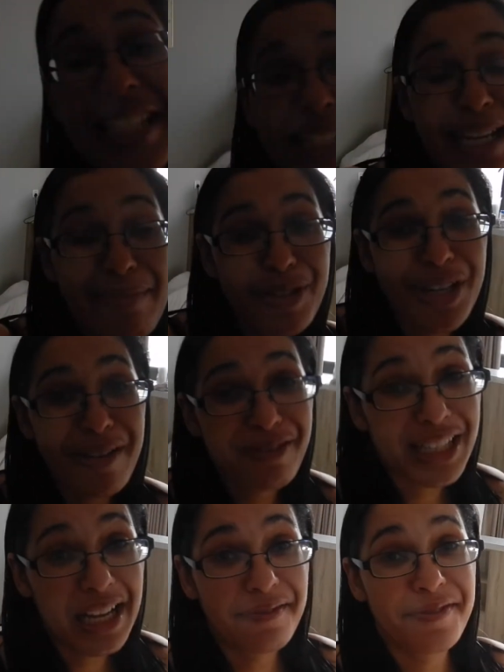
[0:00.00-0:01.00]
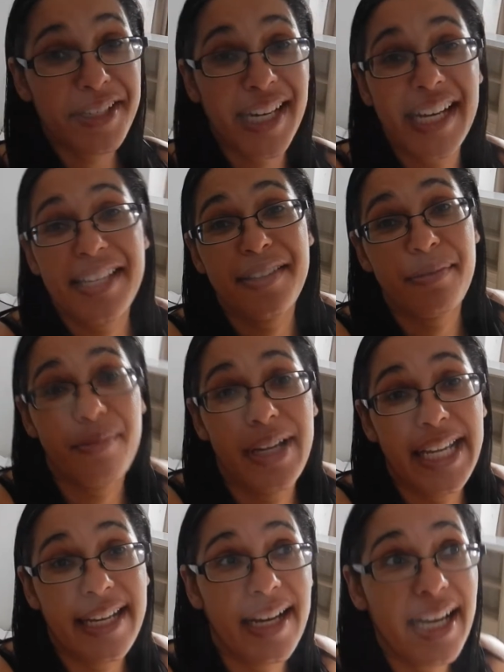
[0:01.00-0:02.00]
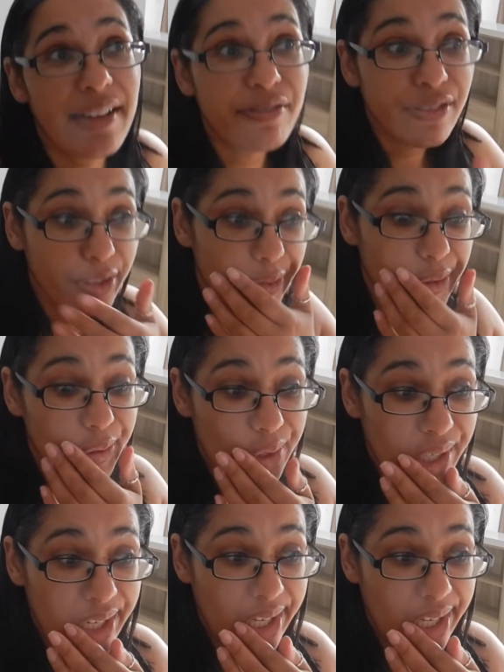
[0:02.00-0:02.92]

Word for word: the same travel outfit as when I flew